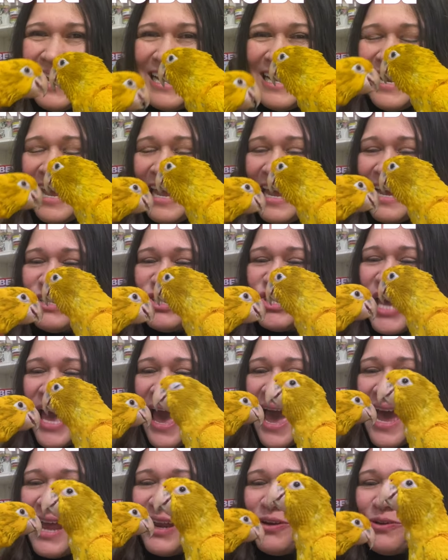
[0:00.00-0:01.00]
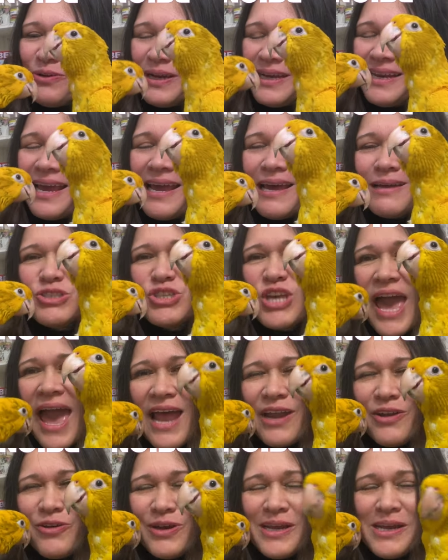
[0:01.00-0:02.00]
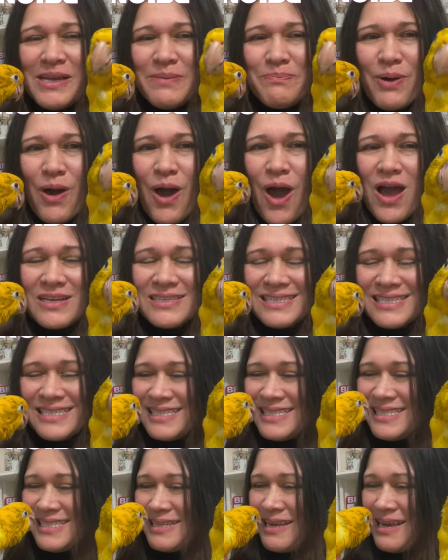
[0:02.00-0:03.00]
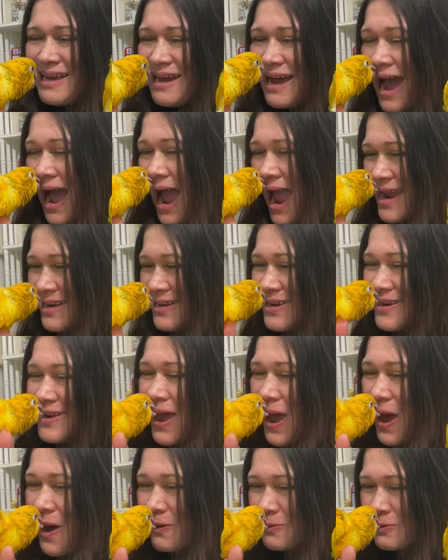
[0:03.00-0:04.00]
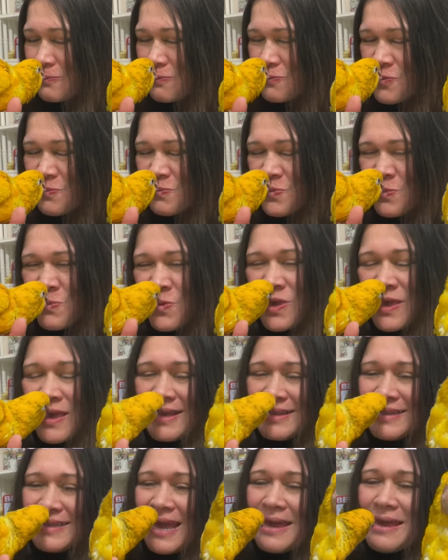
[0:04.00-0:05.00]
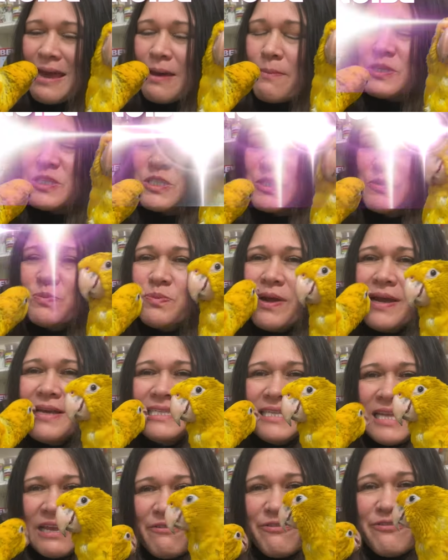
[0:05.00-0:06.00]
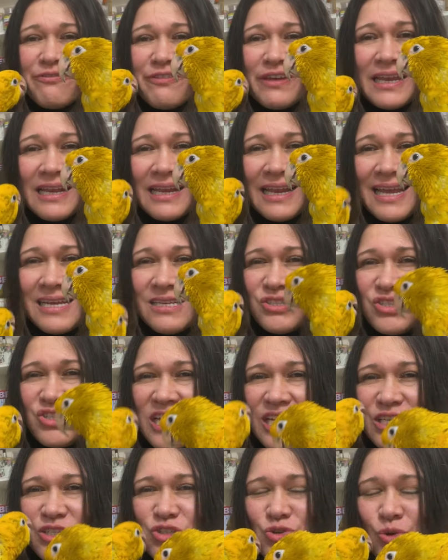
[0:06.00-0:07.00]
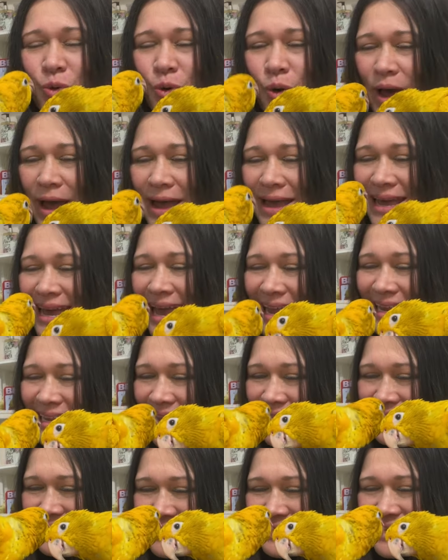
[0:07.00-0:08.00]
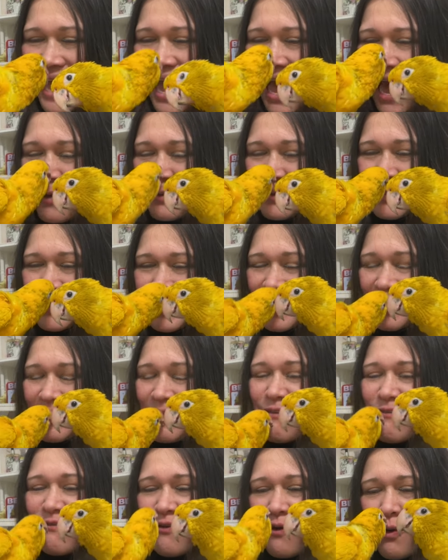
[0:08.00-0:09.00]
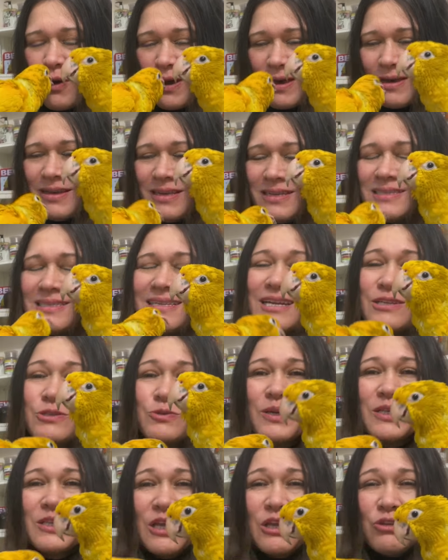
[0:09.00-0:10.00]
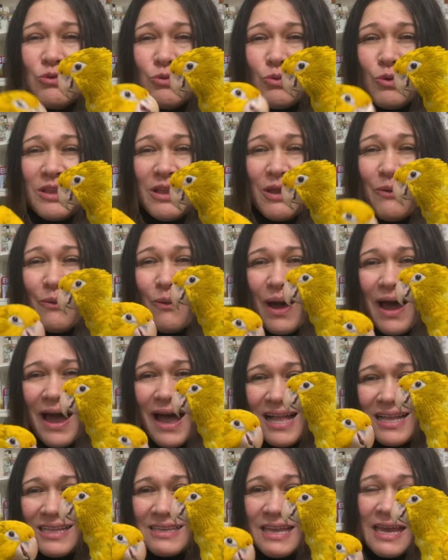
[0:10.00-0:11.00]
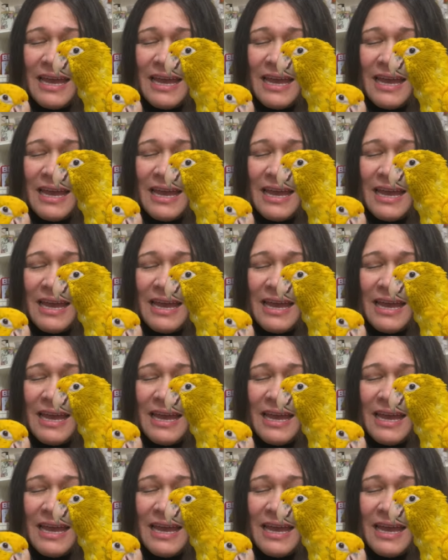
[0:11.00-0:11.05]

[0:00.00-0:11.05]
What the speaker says: They are chattery, they are chattery boxes. I know. They express their feelings, their joy, and their sounds, and their vocals. That's what they do in the wild.